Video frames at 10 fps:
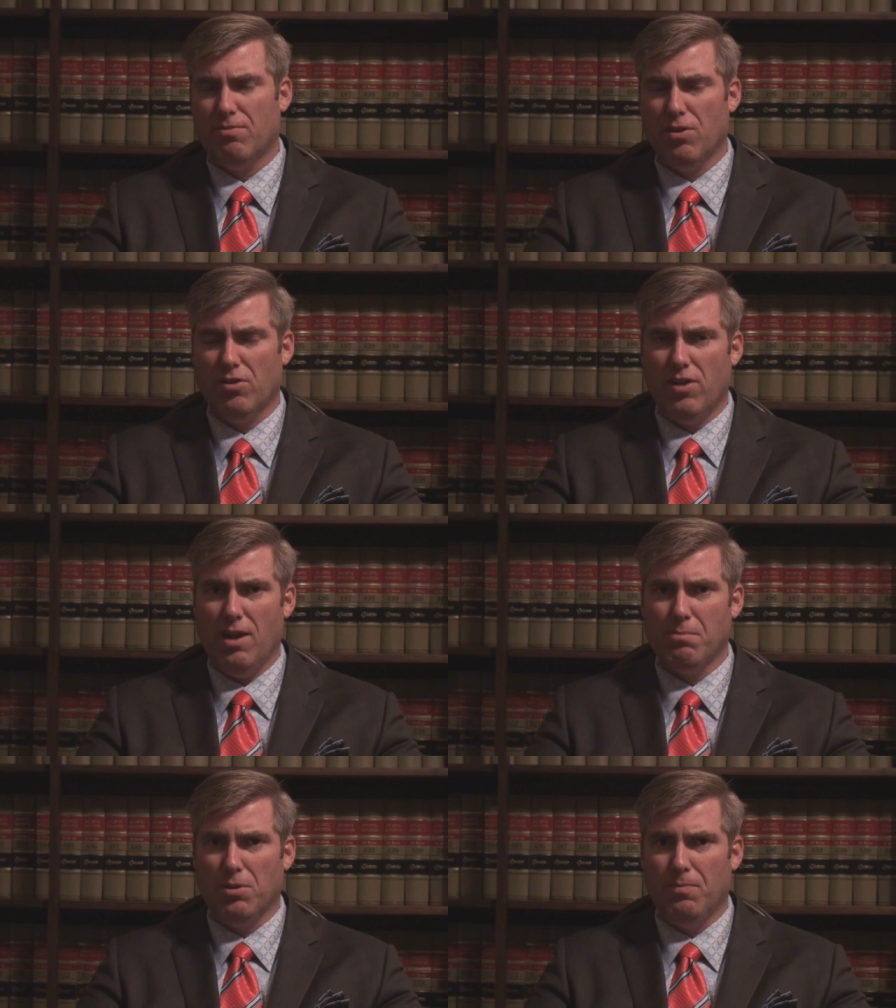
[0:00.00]
For
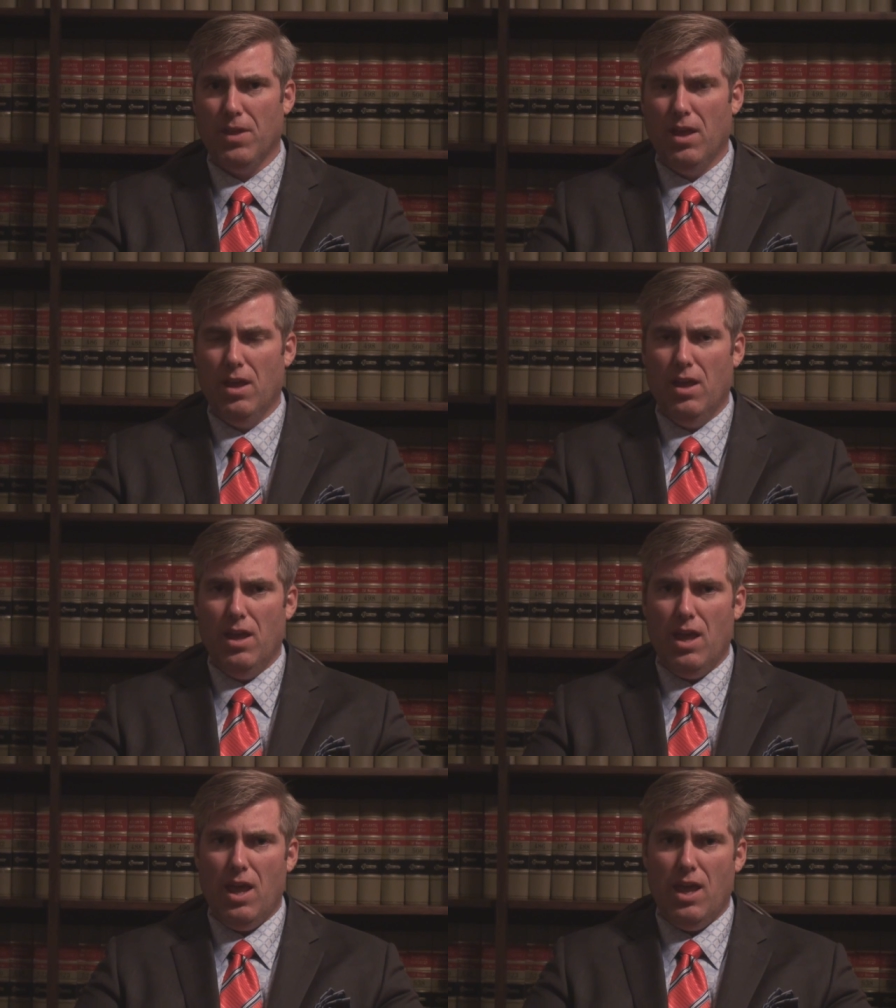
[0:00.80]
example,
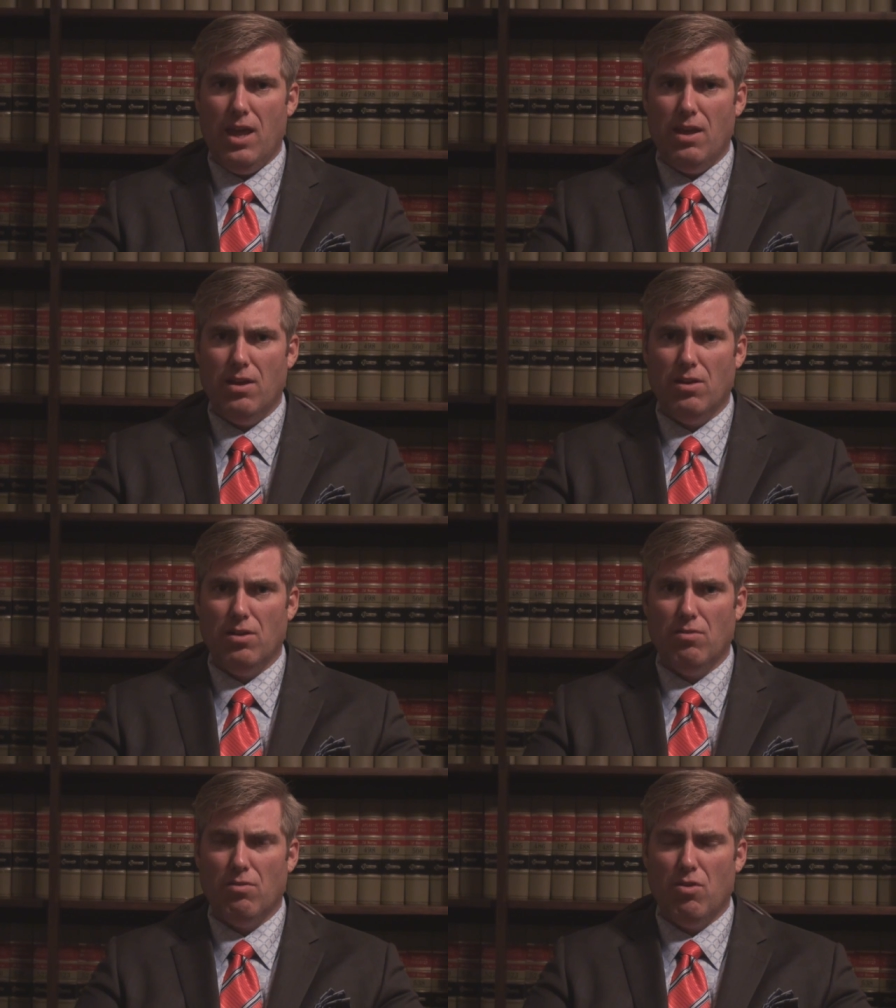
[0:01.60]
a
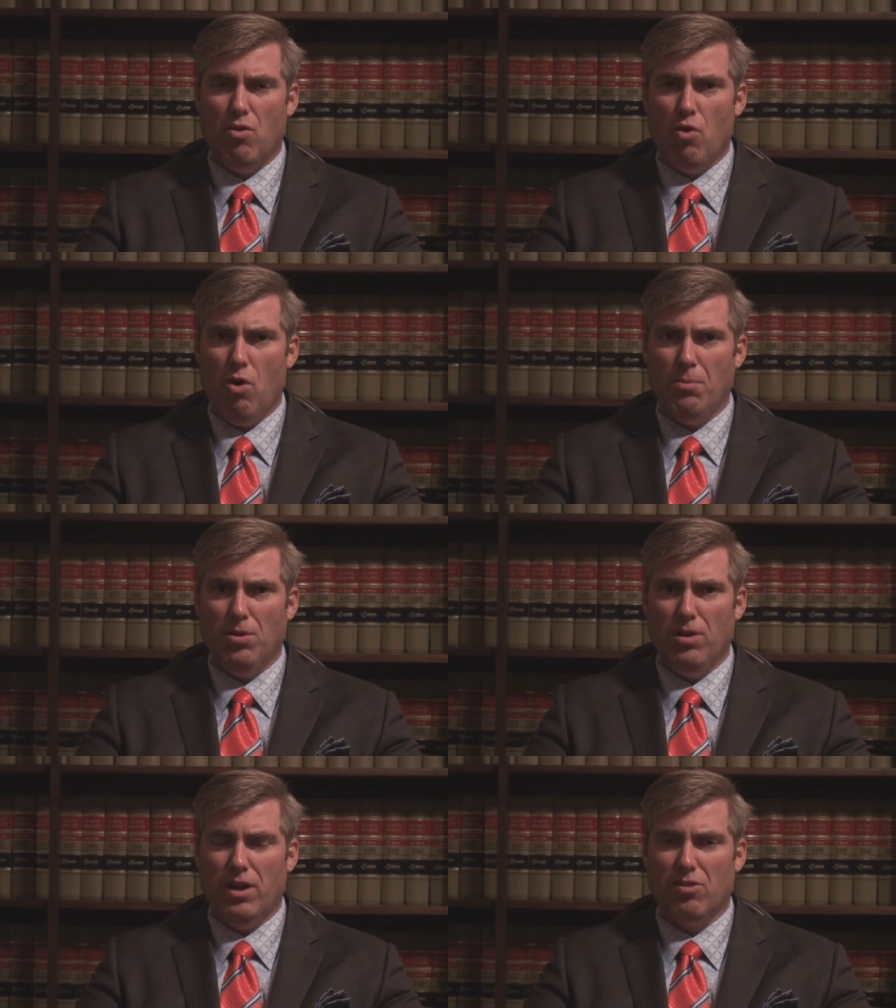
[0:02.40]

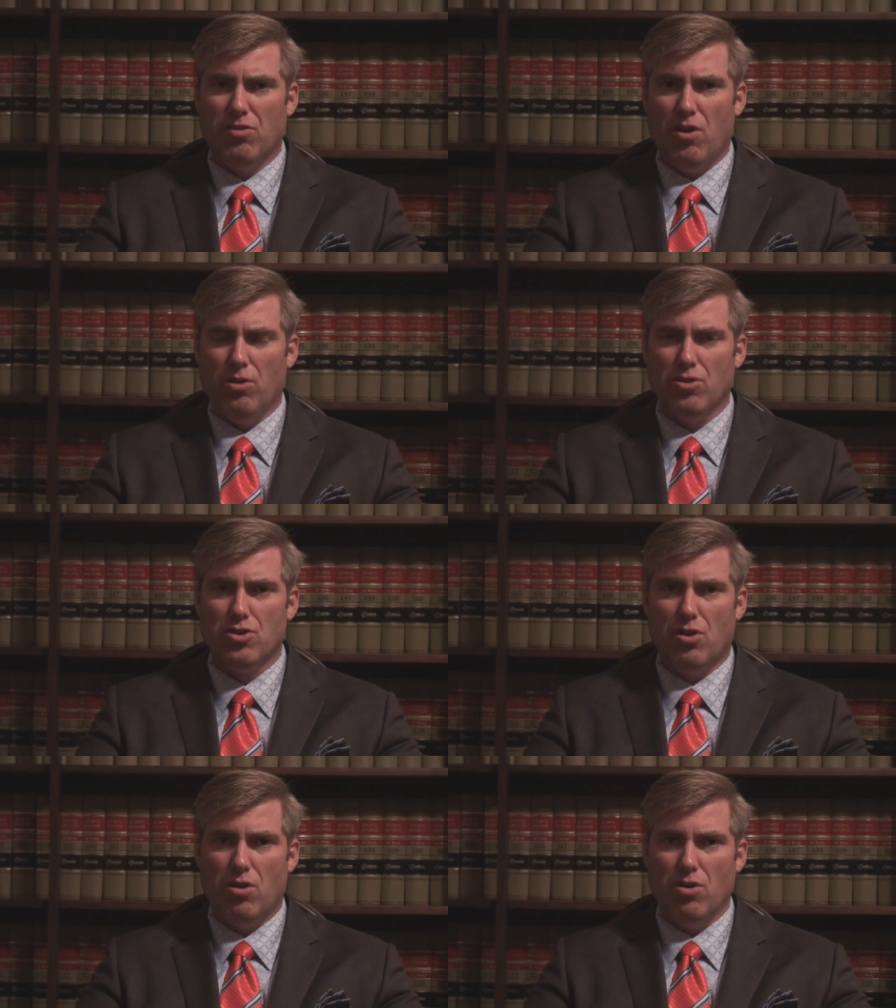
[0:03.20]
normal assault
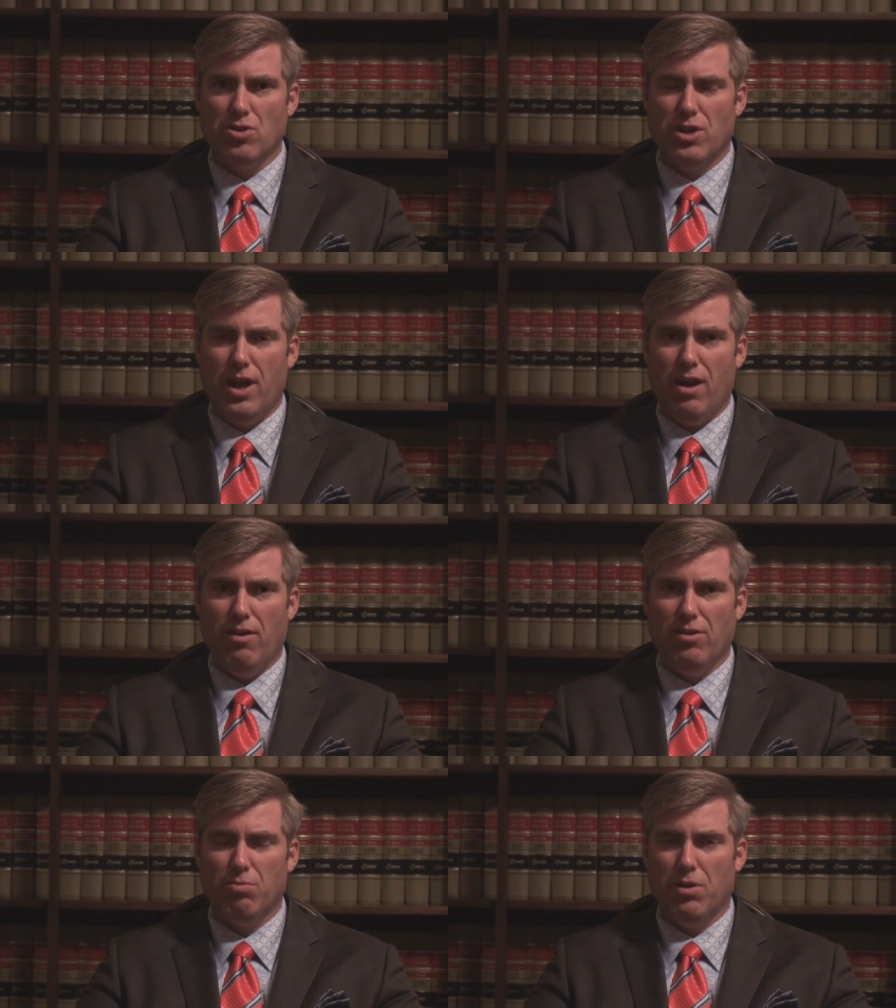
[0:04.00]
charge
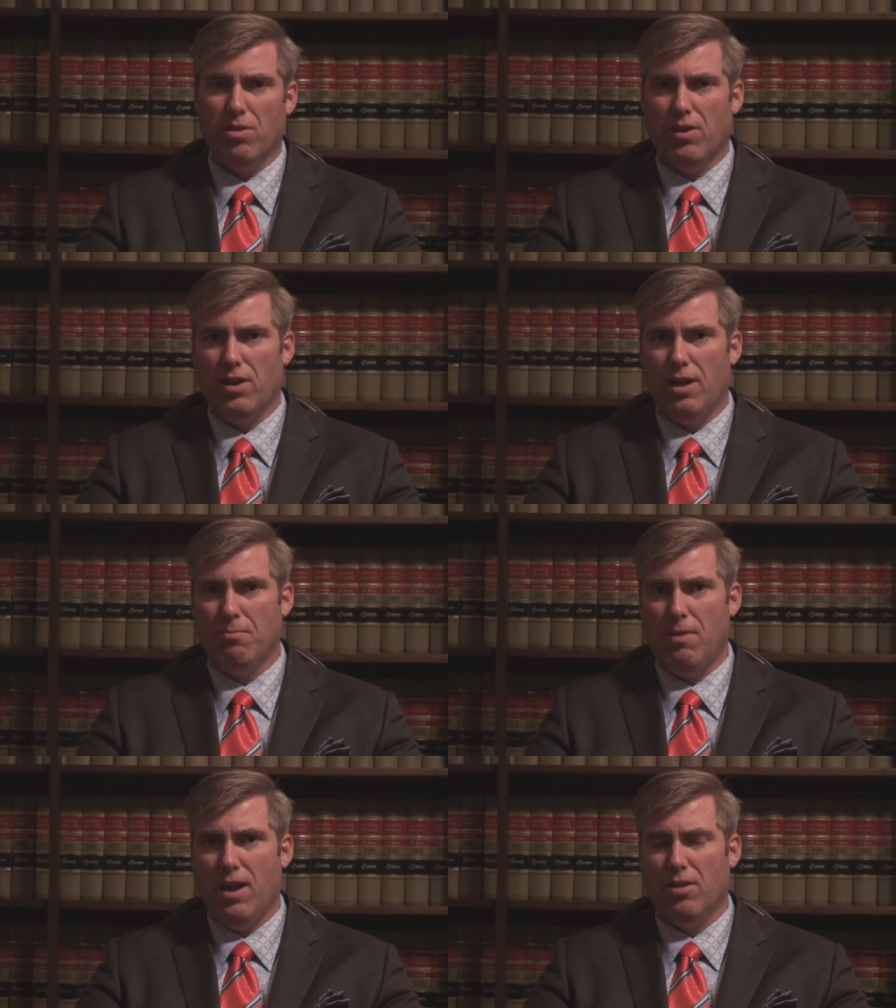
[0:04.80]
carries with it
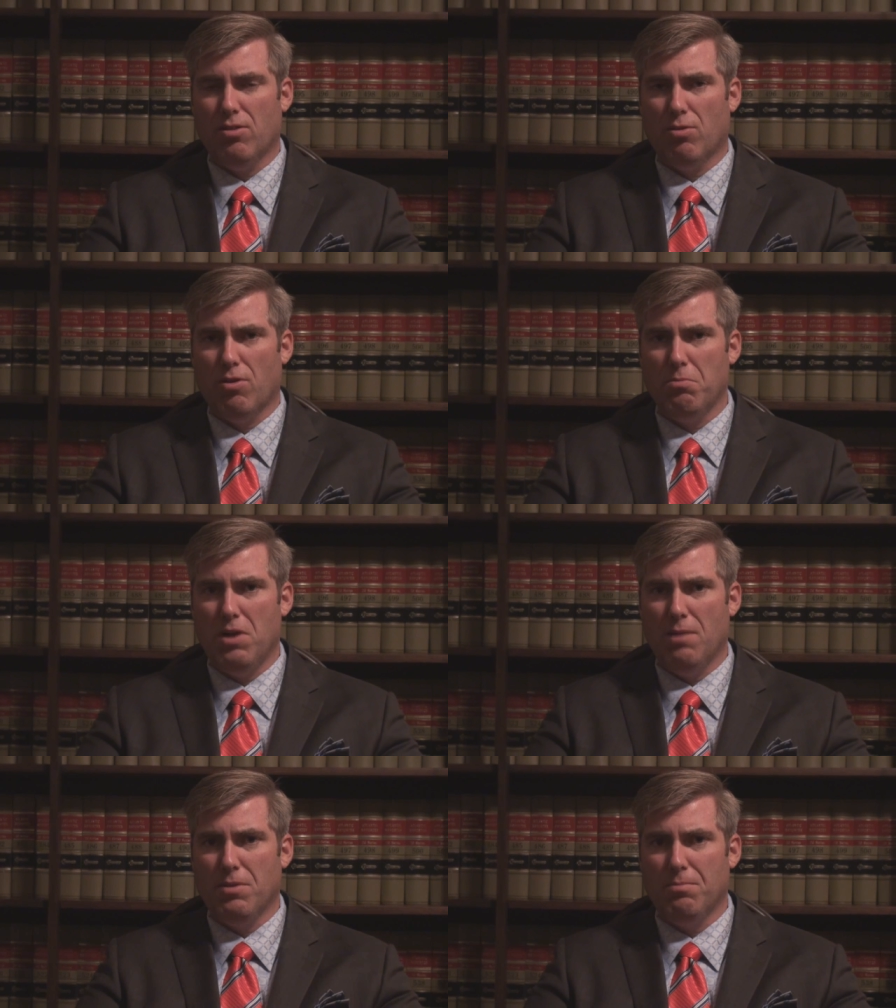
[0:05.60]
a mandatory
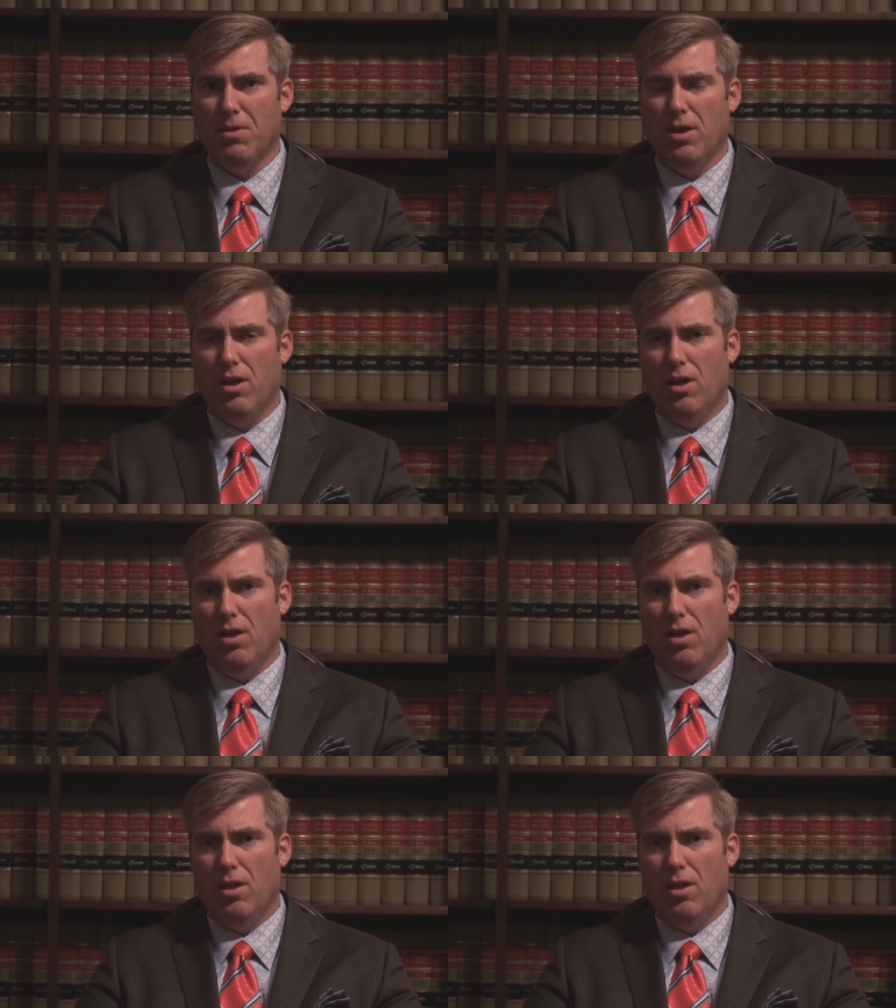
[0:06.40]
minimum